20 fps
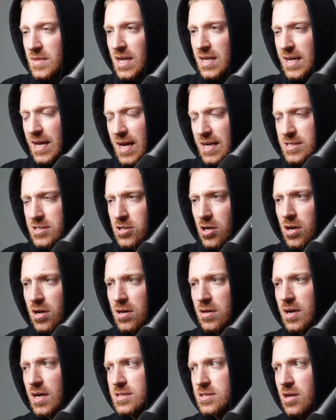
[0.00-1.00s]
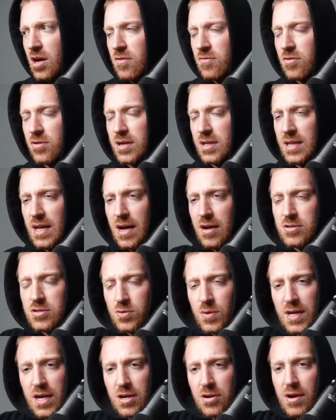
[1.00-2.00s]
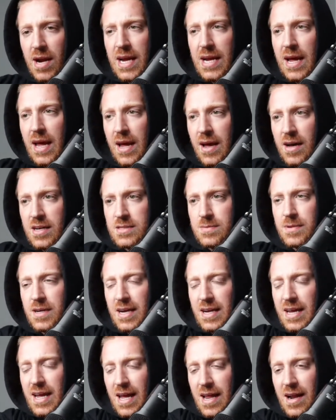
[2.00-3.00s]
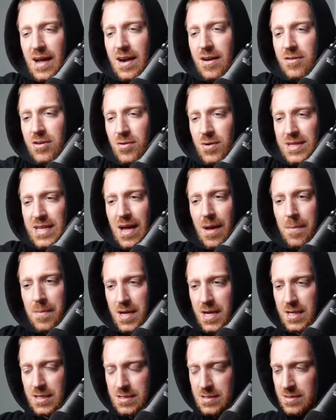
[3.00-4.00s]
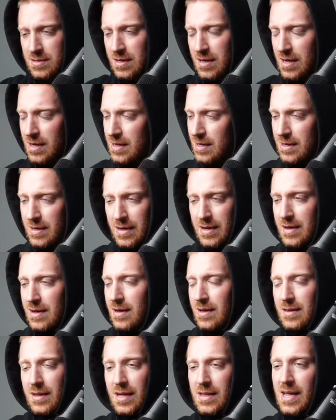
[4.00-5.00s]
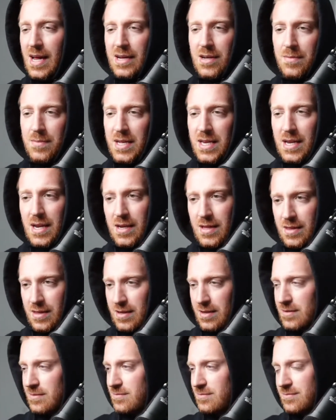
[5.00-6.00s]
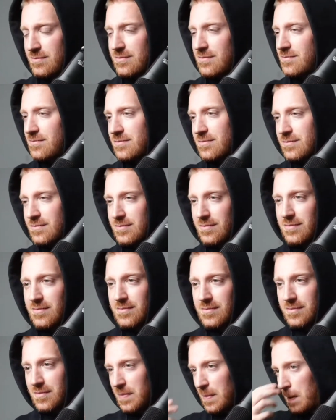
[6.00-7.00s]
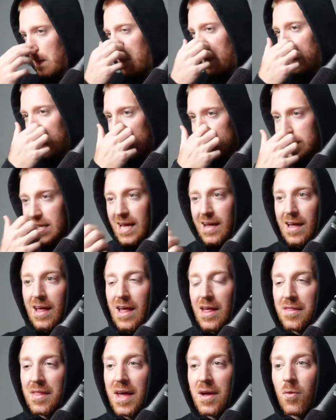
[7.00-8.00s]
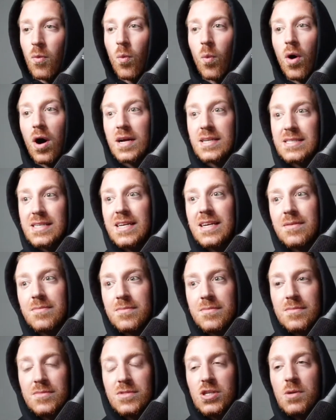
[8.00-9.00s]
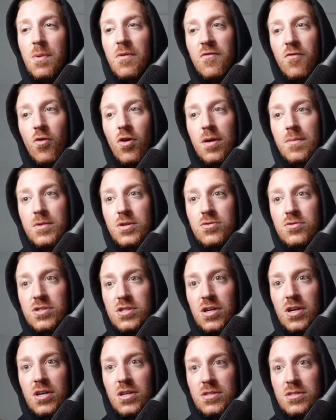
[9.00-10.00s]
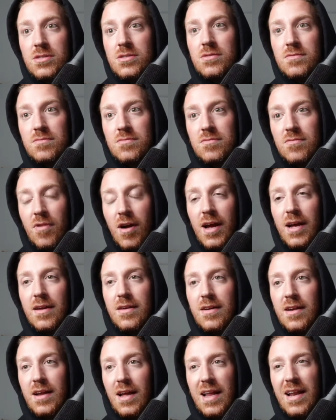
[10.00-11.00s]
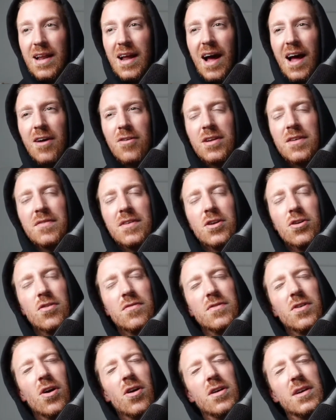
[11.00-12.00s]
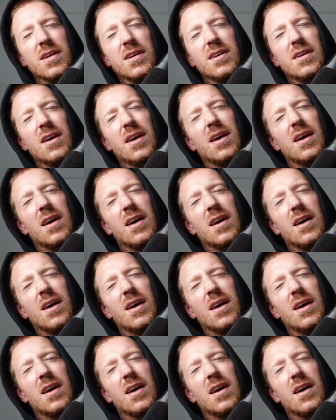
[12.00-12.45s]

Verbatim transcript: Yeah, I saw I saw Rolling Loud tweet a great chaos, but again, I don't know what that means. Like that could mean anything. Like they they want him to perform new songs, right? And I don't even know if Carti